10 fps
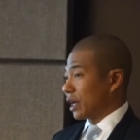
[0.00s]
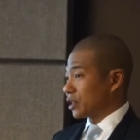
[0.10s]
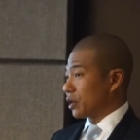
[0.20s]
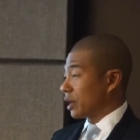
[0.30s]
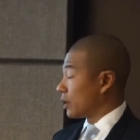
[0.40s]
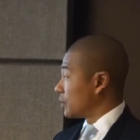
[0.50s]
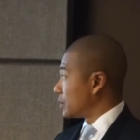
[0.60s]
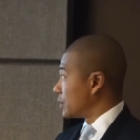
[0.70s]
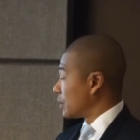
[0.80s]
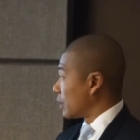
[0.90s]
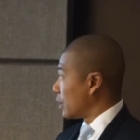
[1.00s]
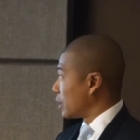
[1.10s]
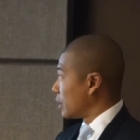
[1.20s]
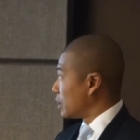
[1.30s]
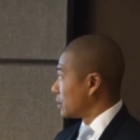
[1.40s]
Electronic currencies are
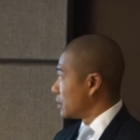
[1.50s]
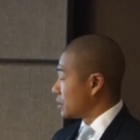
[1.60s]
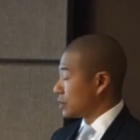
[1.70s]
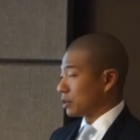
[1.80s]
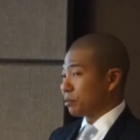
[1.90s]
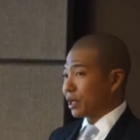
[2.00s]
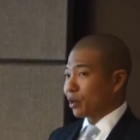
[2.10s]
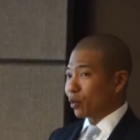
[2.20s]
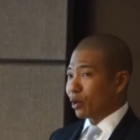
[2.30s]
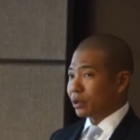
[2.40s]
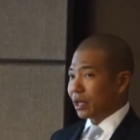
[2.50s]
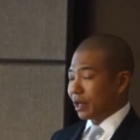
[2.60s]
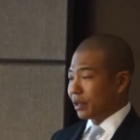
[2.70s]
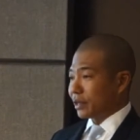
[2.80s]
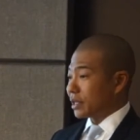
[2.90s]
going to start to play a role, and
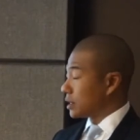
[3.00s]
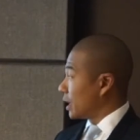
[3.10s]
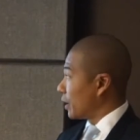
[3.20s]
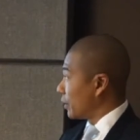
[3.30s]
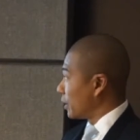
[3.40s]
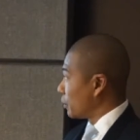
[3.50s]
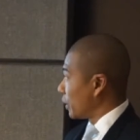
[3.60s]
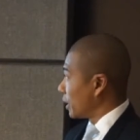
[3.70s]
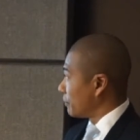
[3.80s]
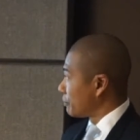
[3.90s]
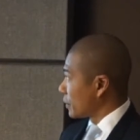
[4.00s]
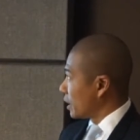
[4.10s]
I think that's an area where